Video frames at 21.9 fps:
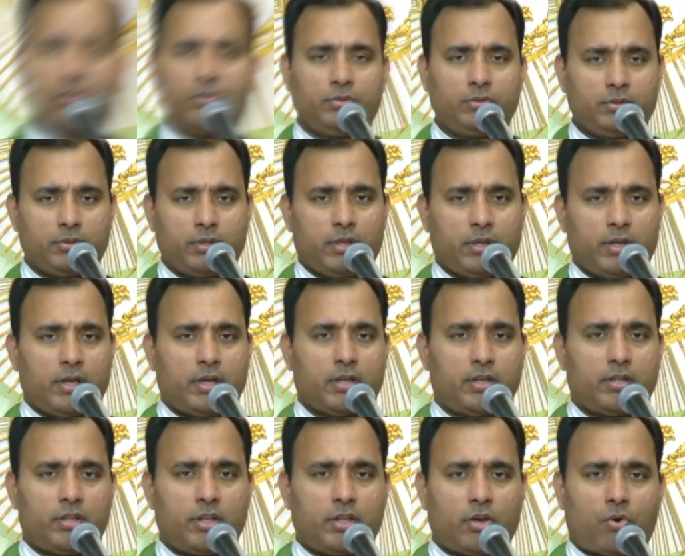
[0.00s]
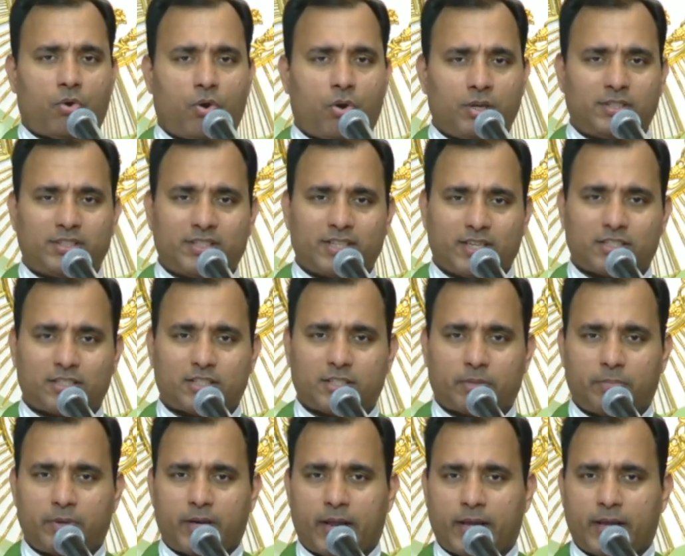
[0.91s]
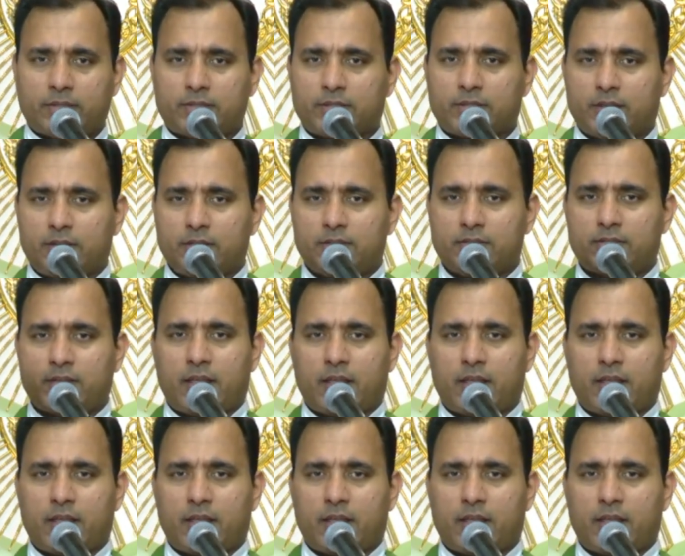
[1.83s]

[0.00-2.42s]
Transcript: know the Old Testament Exodus,